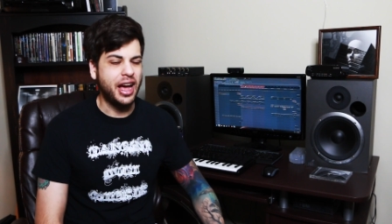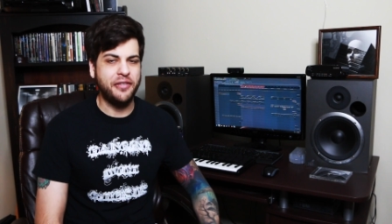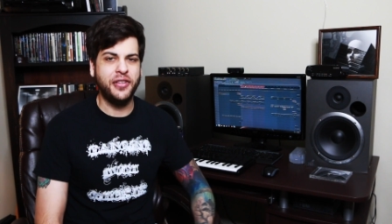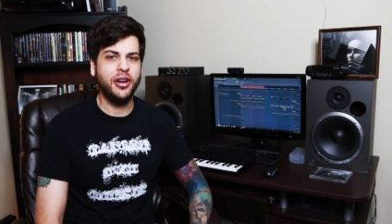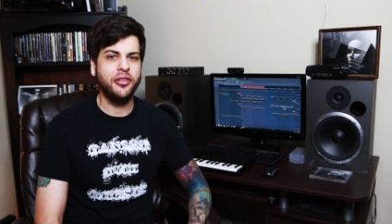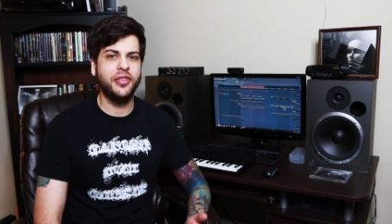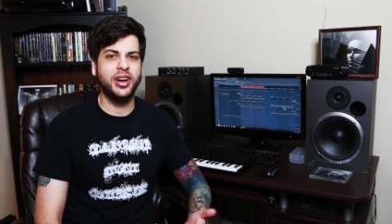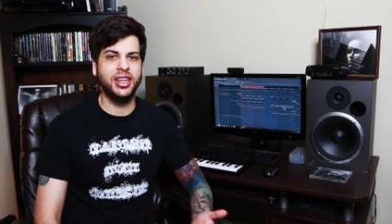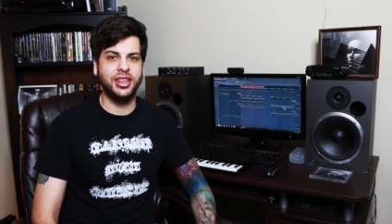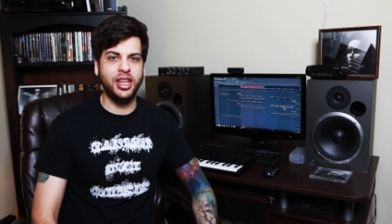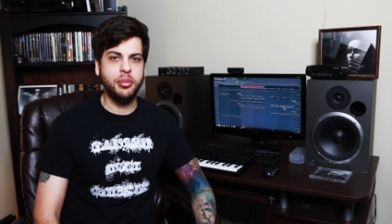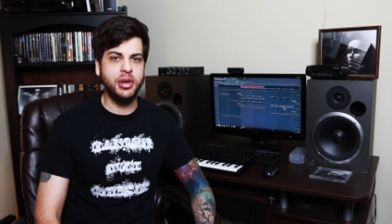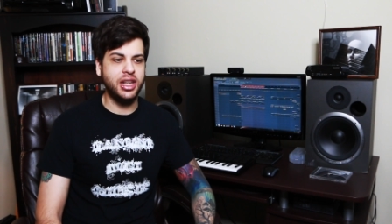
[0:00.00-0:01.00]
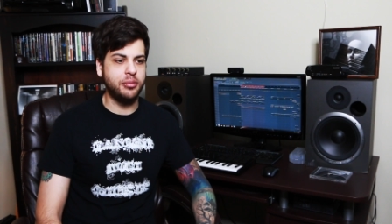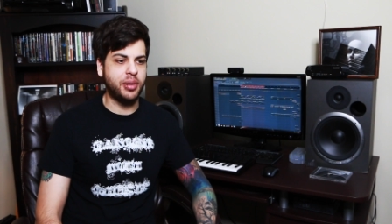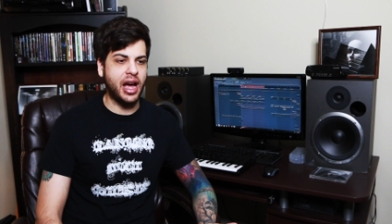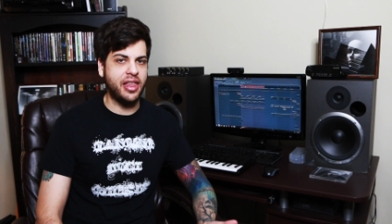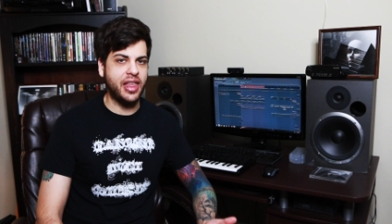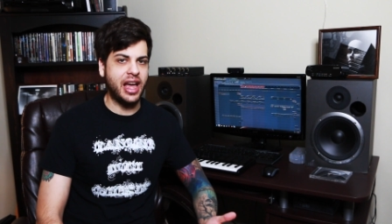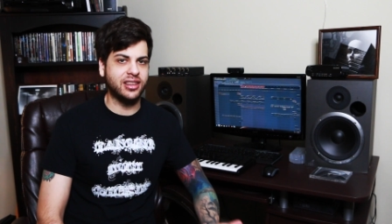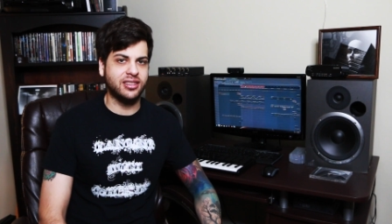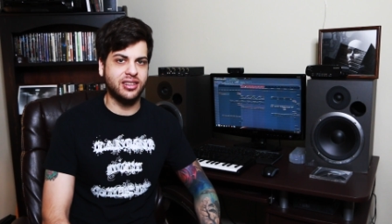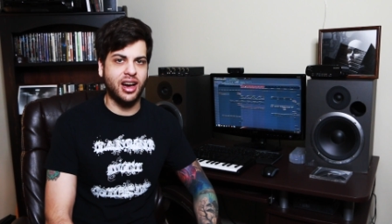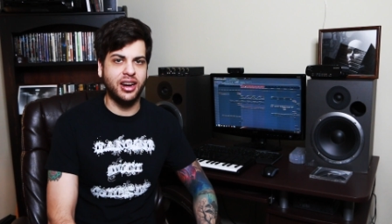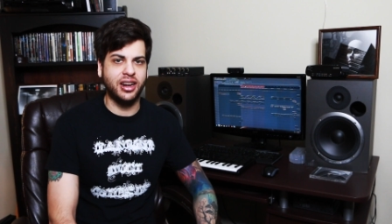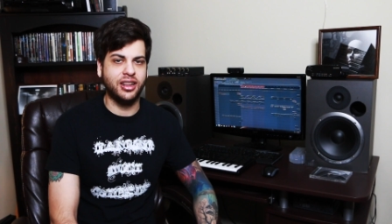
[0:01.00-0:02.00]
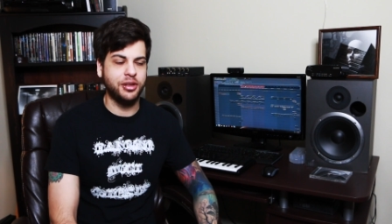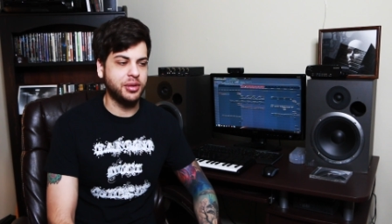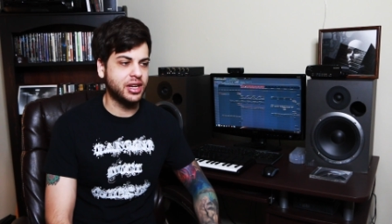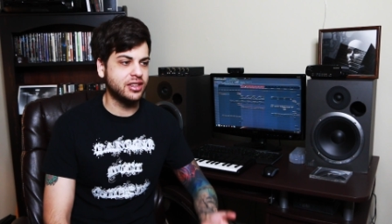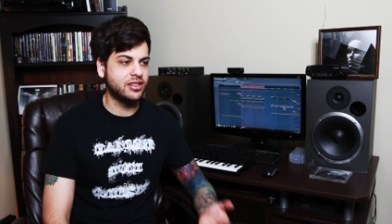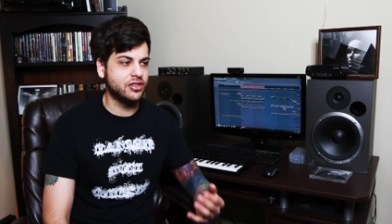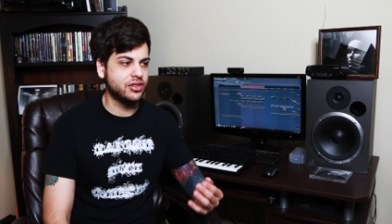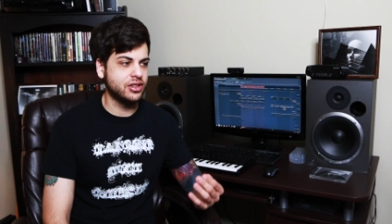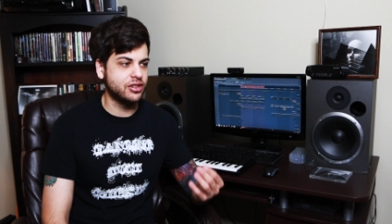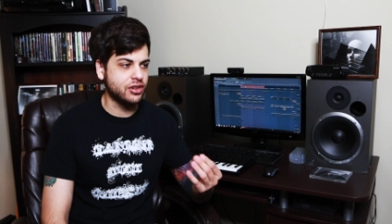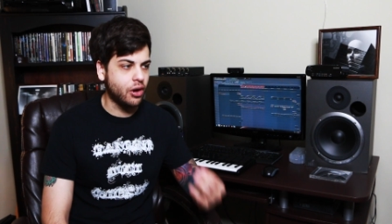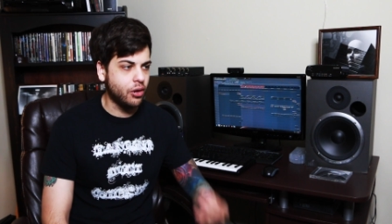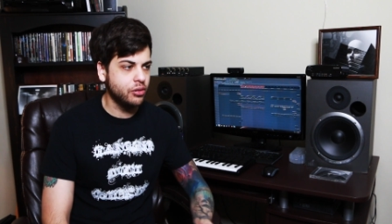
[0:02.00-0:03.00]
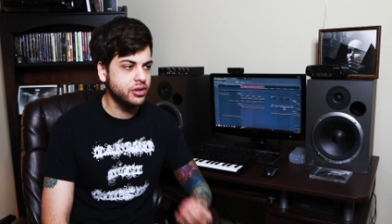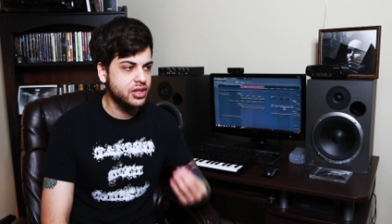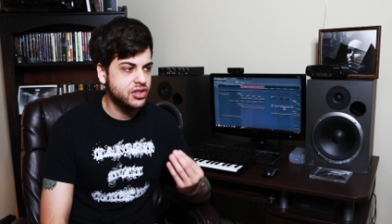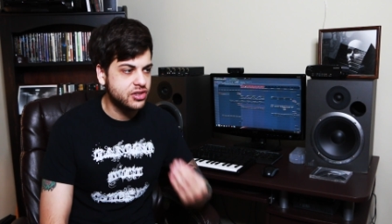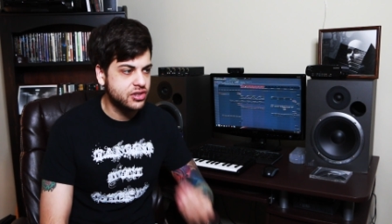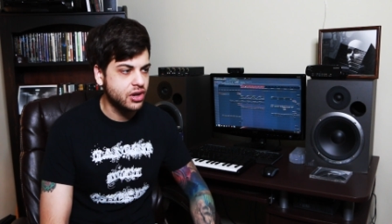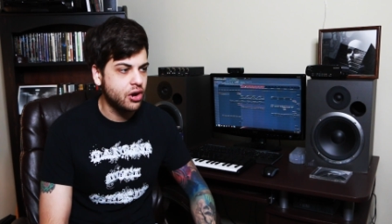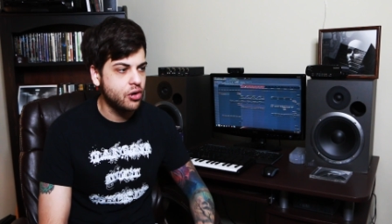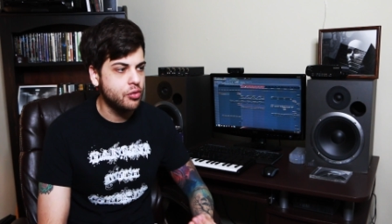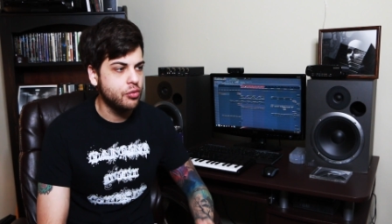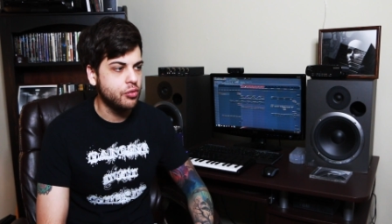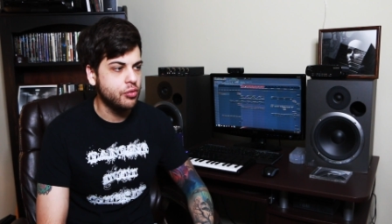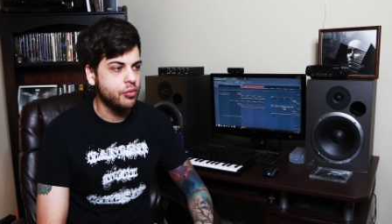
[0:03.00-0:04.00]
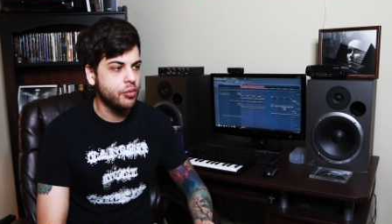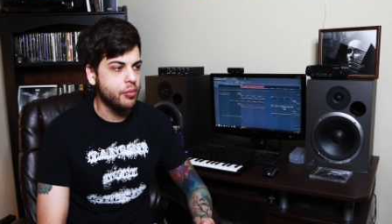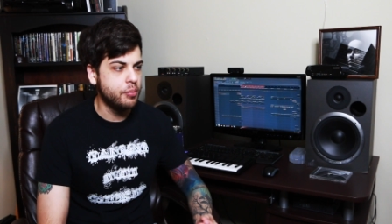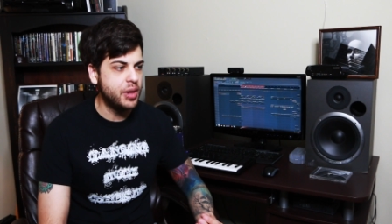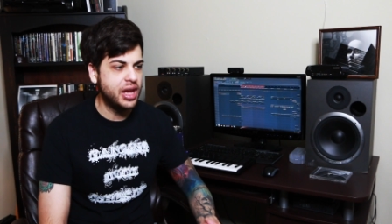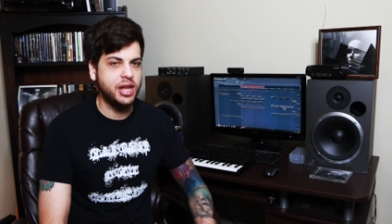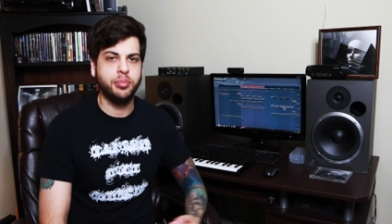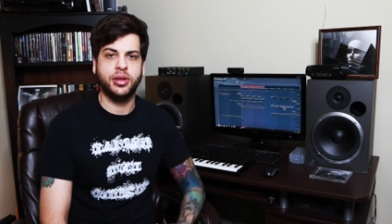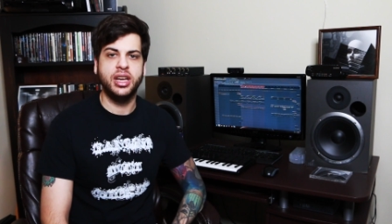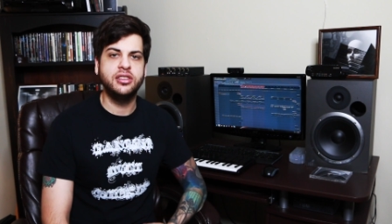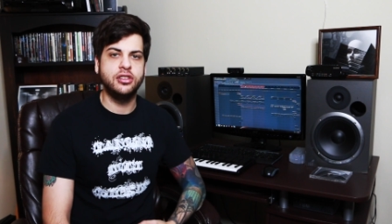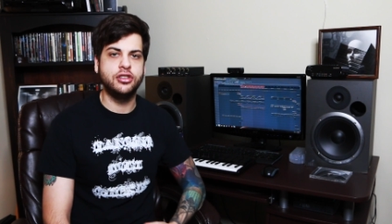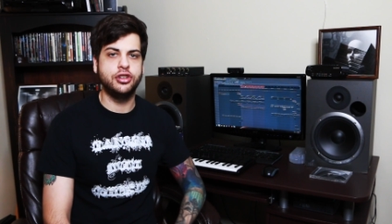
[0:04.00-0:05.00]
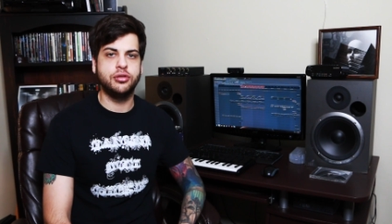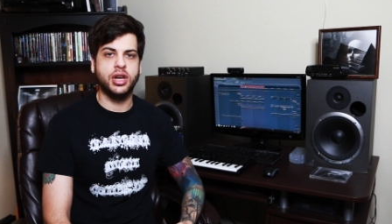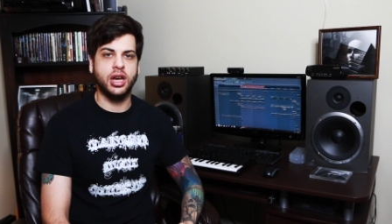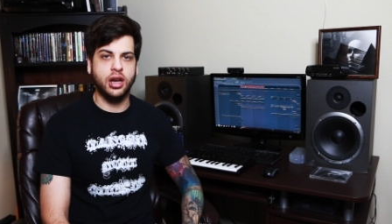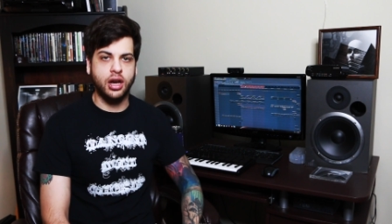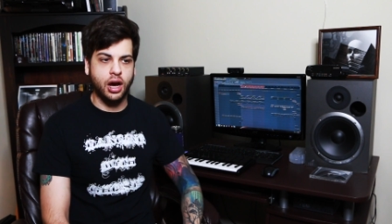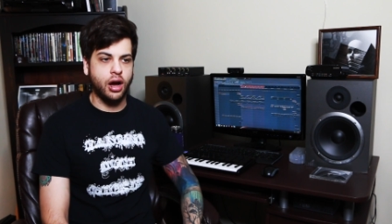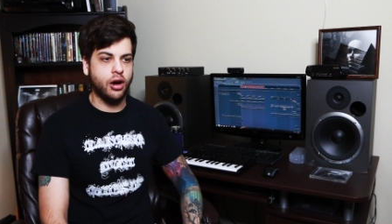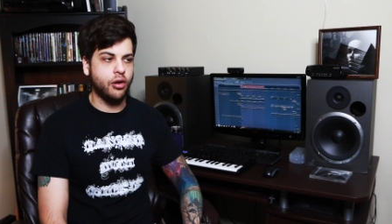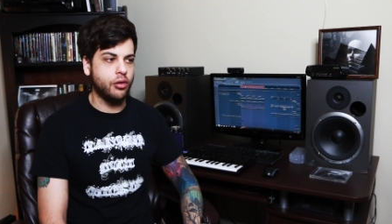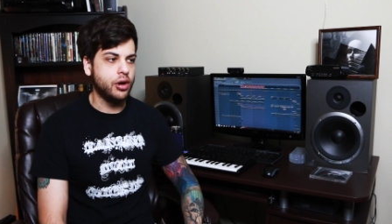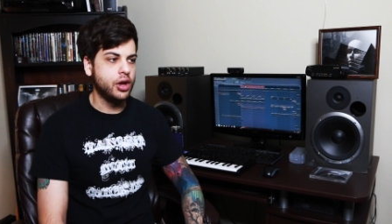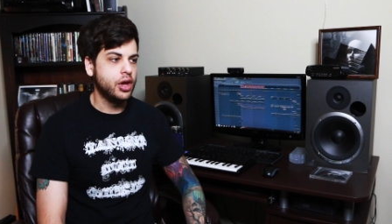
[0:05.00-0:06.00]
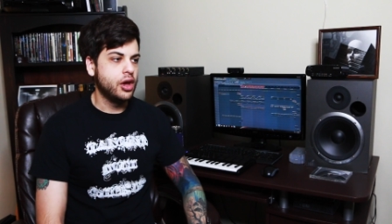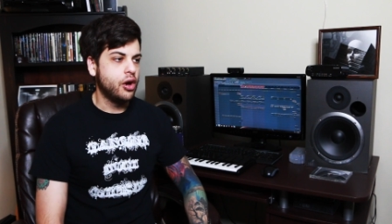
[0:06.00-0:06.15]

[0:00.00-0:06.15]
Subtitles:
I felt very limited by that sonically because there's only so many places you can go